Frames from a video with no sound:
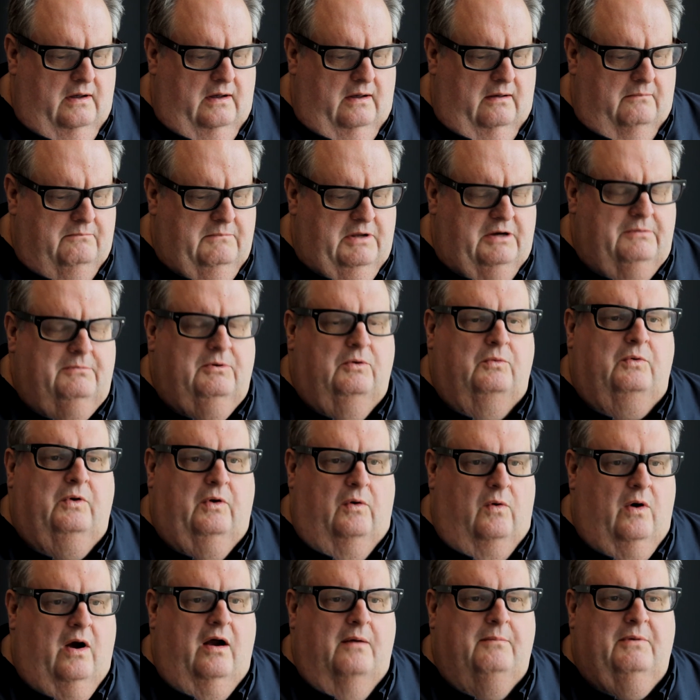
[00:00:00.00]
minimal
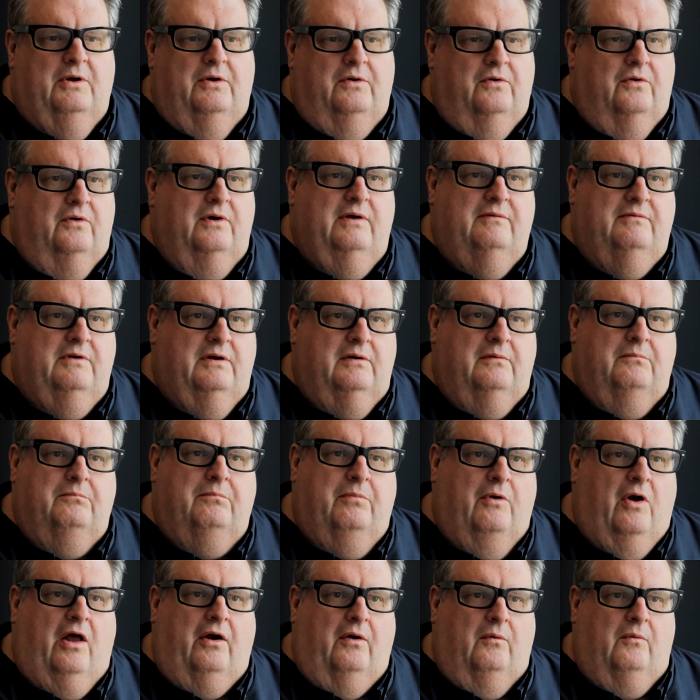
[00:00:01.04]
requirement or even a
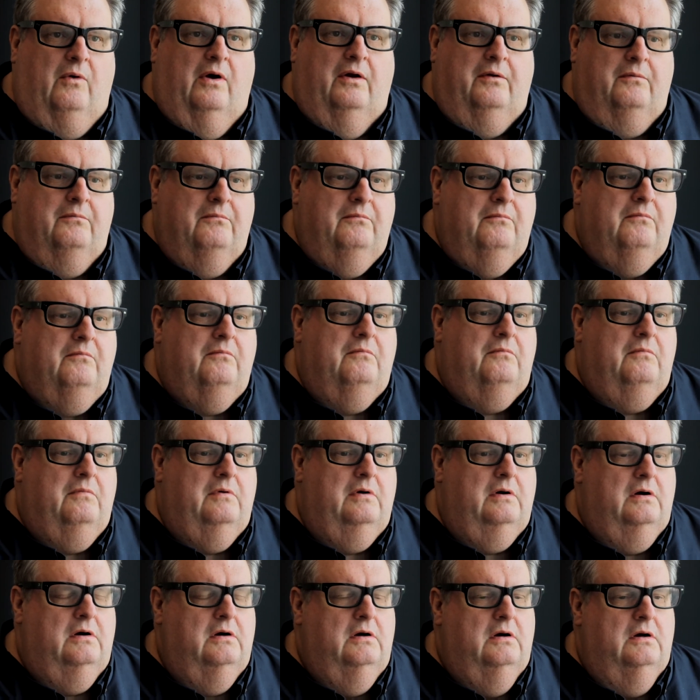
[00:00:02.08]
broader one.
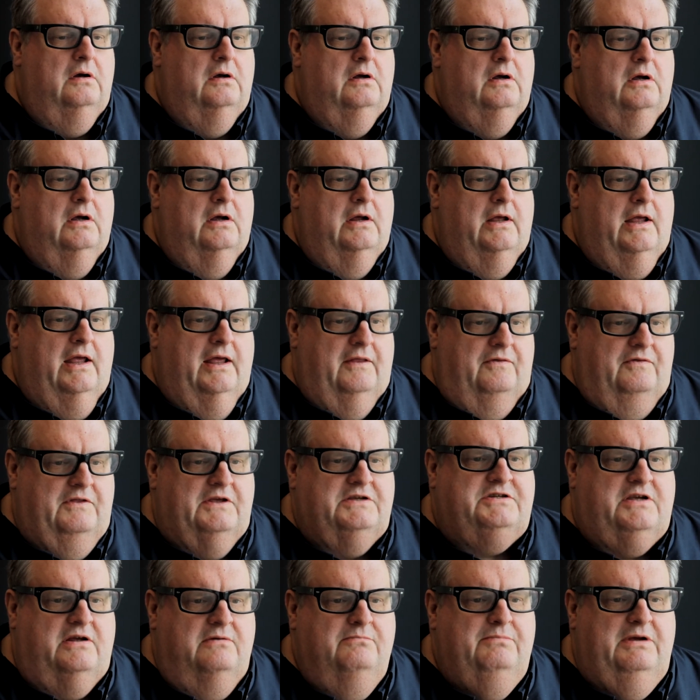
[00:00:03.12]

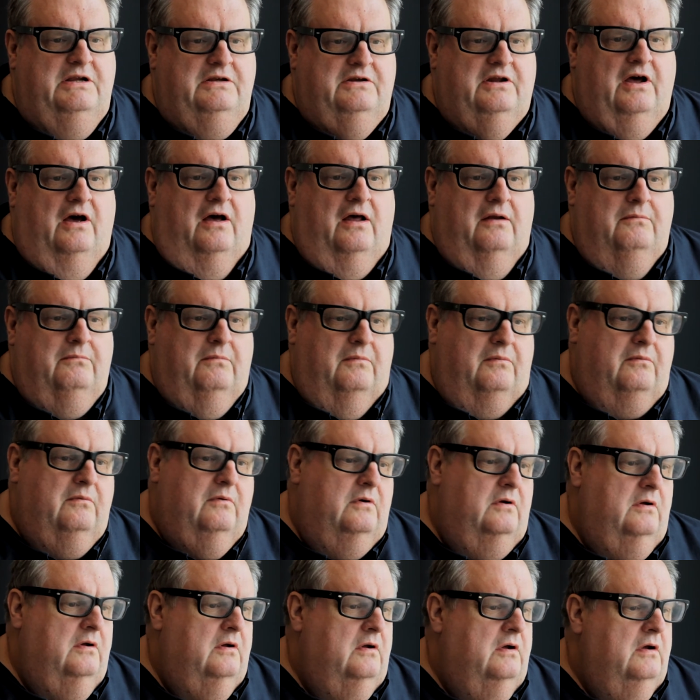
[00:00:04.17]
This can be done
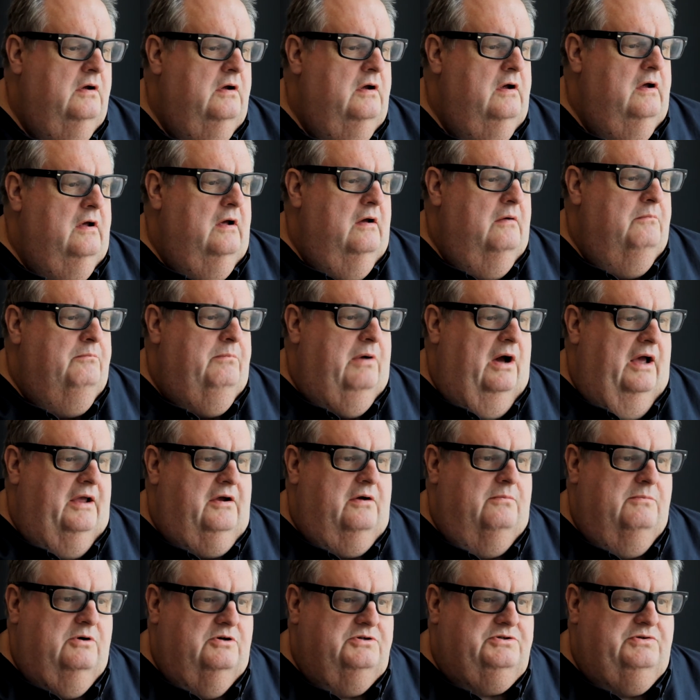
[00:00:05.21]
by
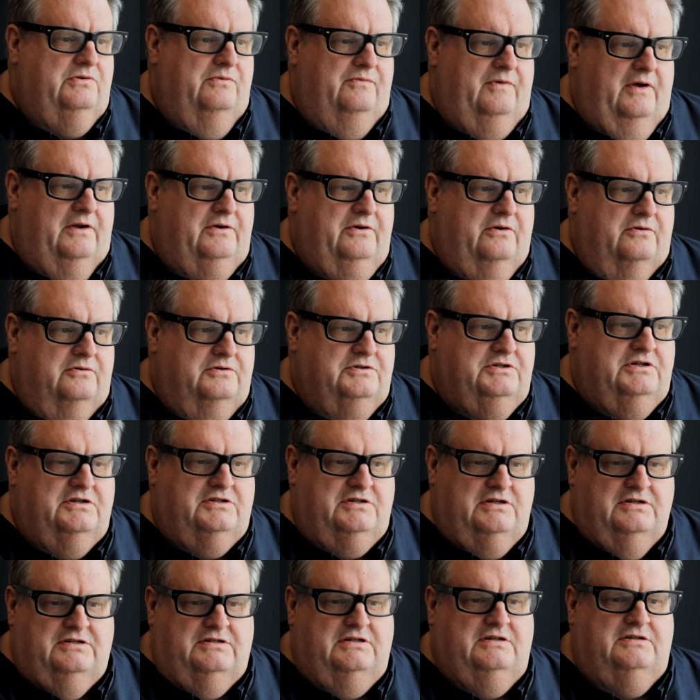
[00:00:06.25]
commercial vendors
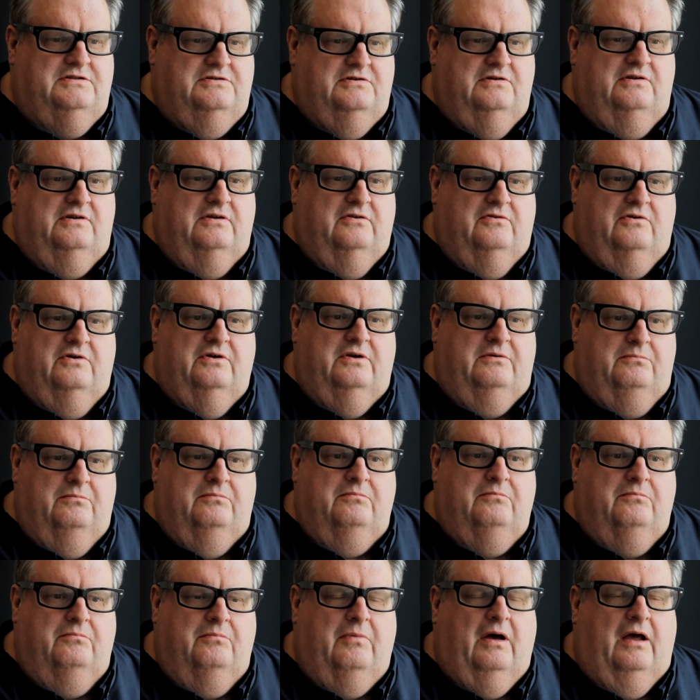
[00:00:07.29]
just as easily as it could
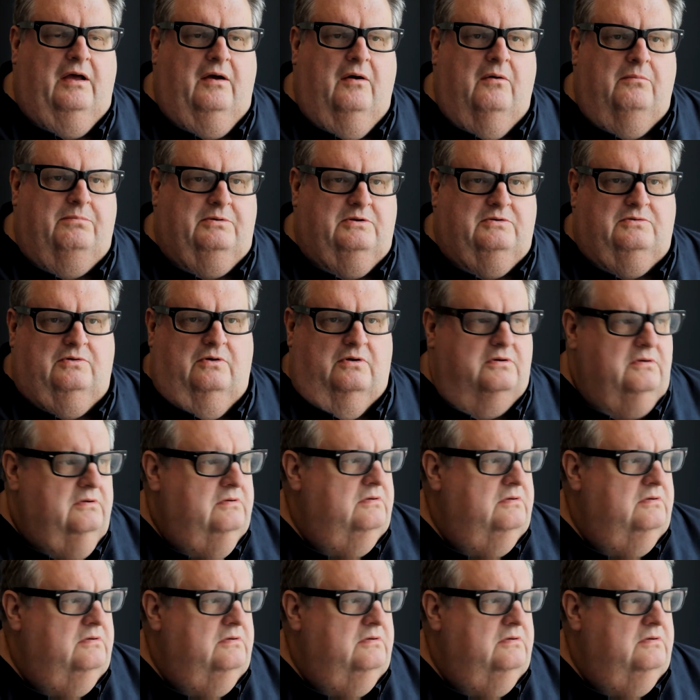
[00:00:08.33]
by open source.